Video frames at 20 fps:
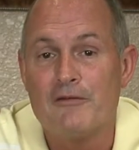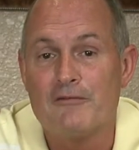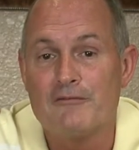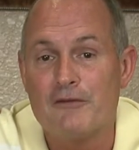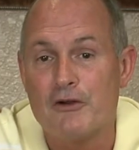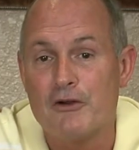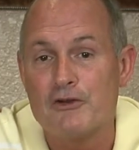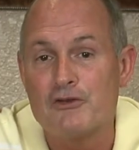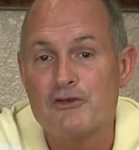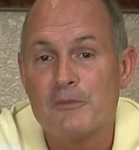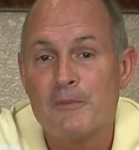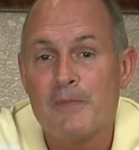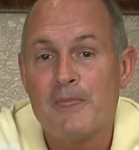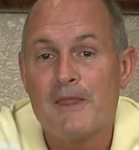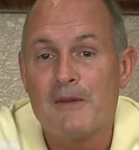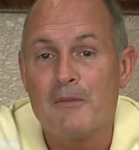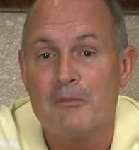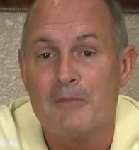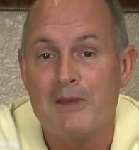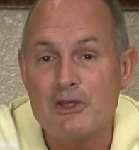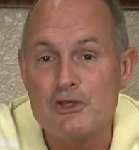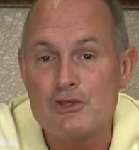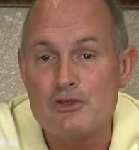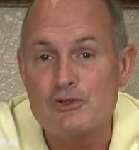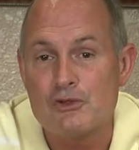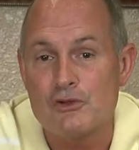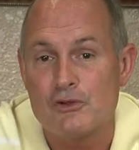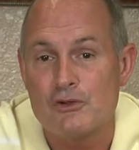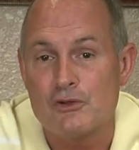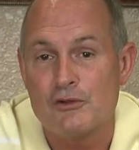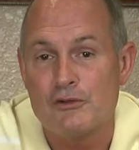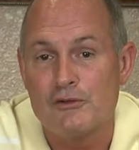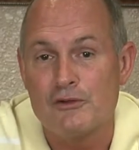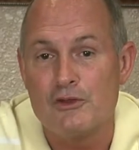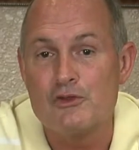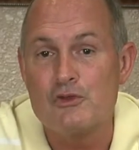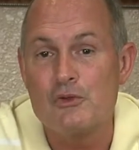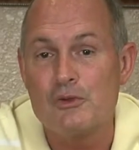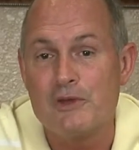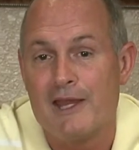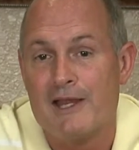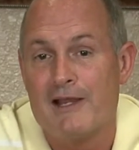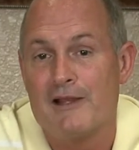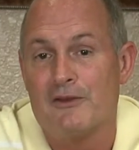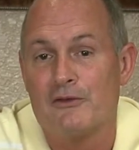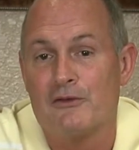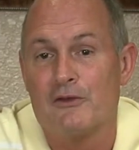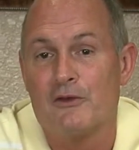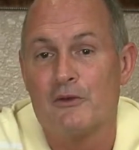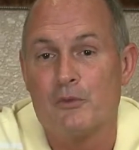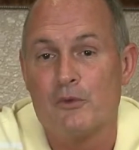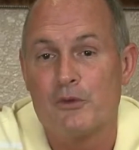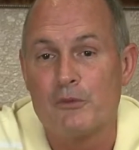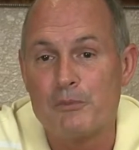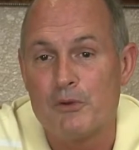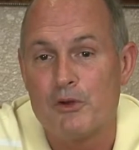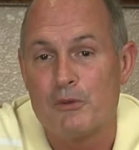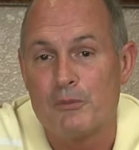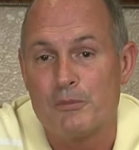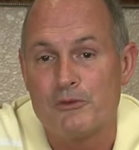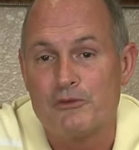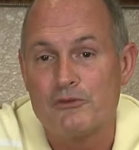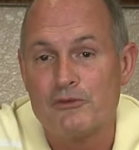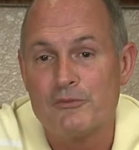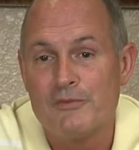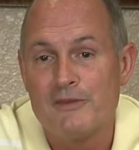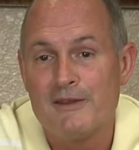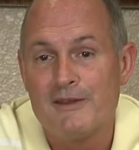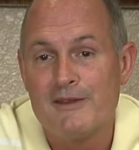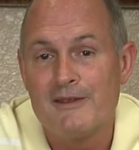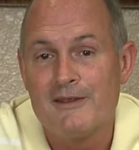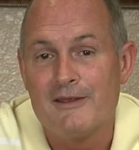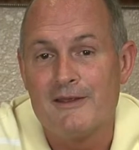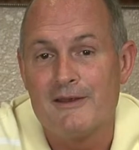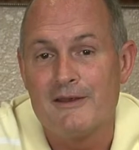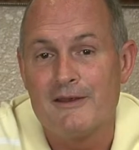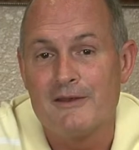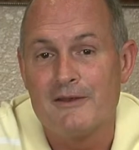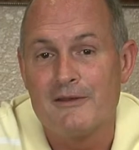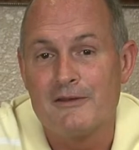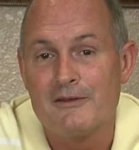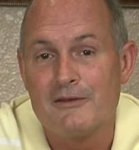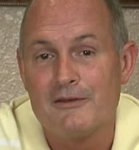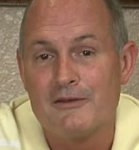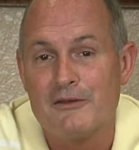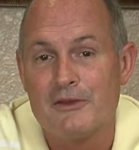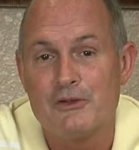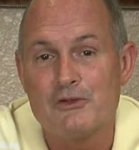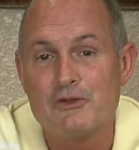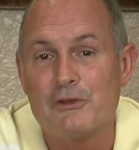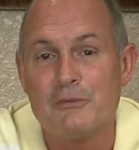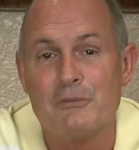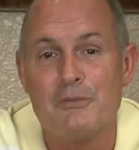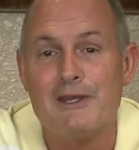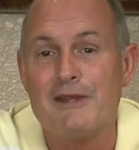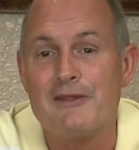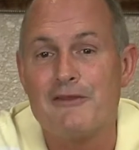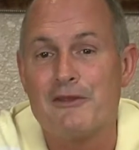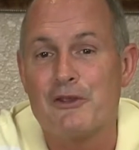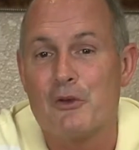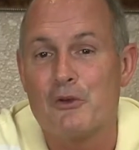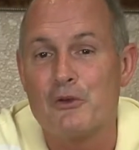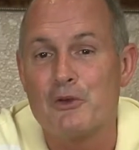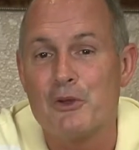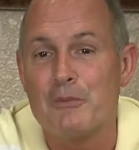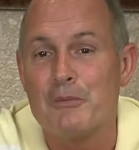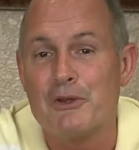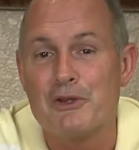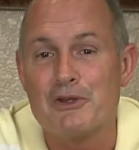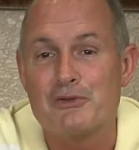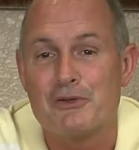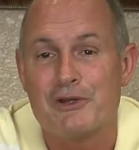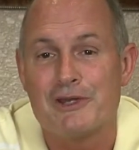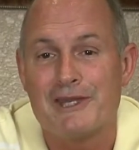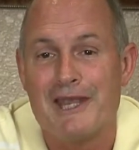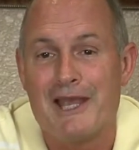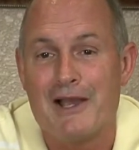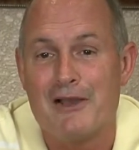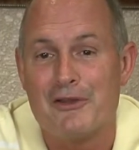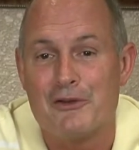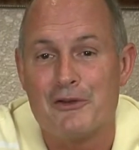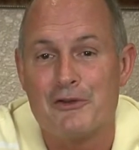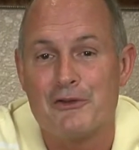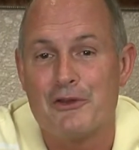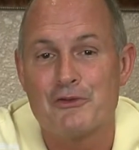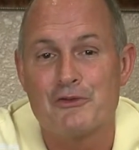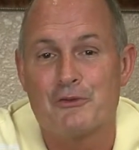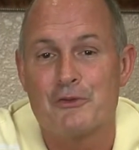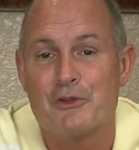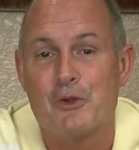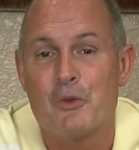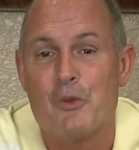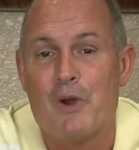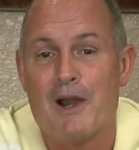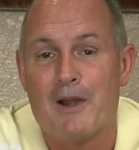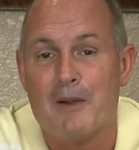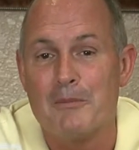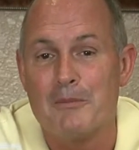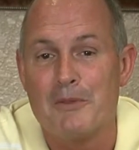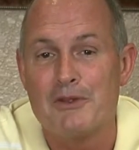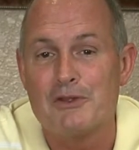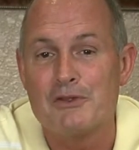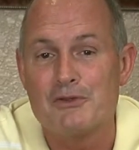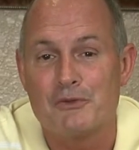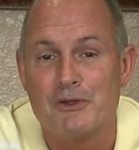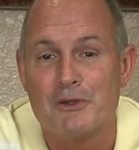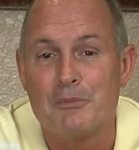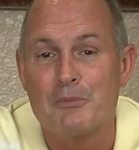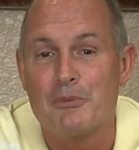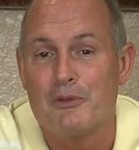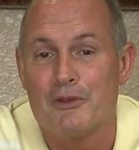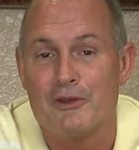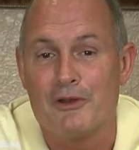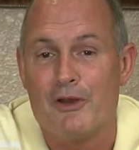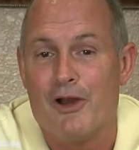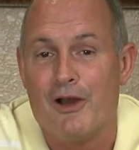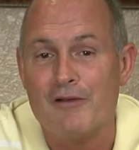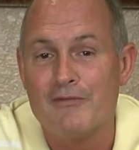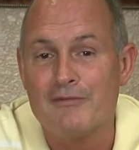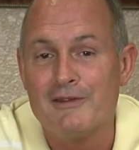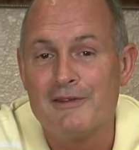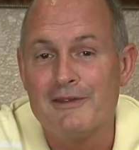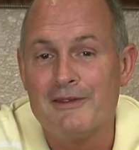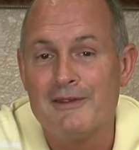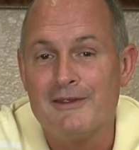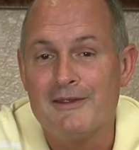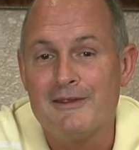First, make sure that you calendar with purpose. There shouldn't be anything on your ministry calendar that doesn't require a ministry to pull it off.